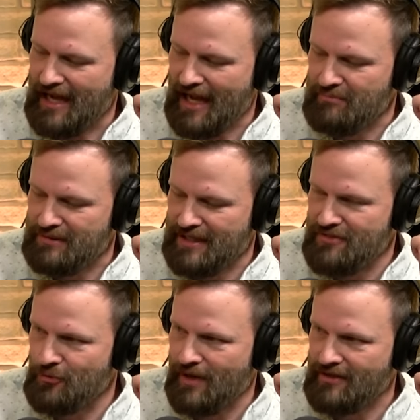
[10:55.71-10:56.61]
I
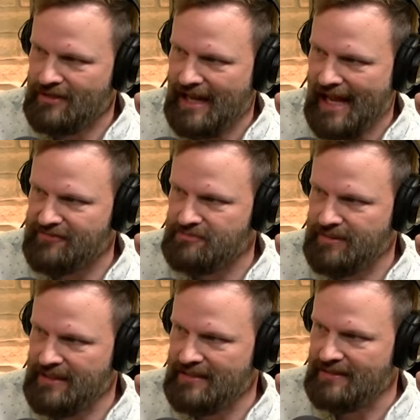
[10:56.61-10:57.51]
played the record at half
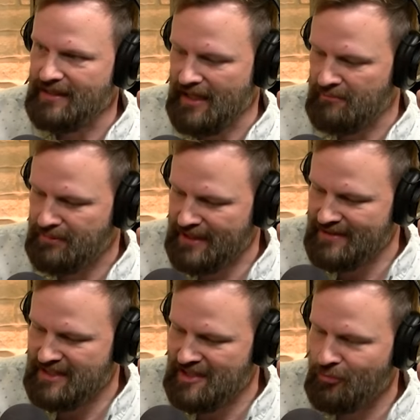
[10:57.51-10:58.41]
speed and played
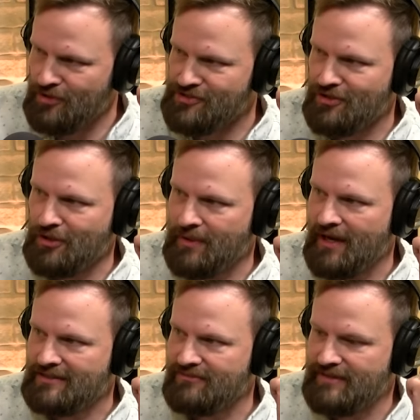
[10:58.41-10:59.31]
the keyboard solo an
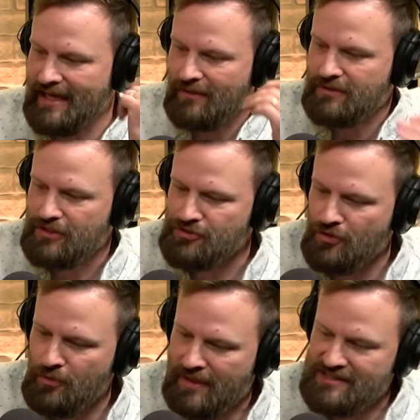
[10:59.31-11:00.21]
octave down
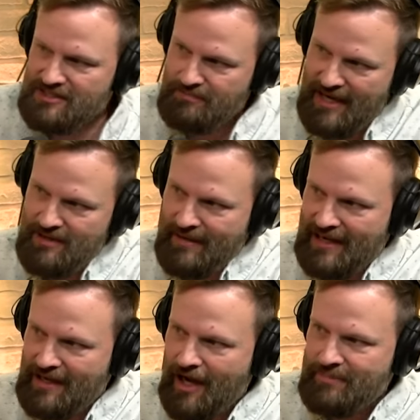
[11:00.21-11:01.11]
so that when I sped it
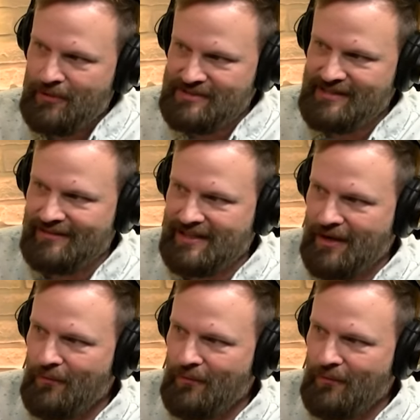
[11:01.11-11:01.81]
back up, it would sound like I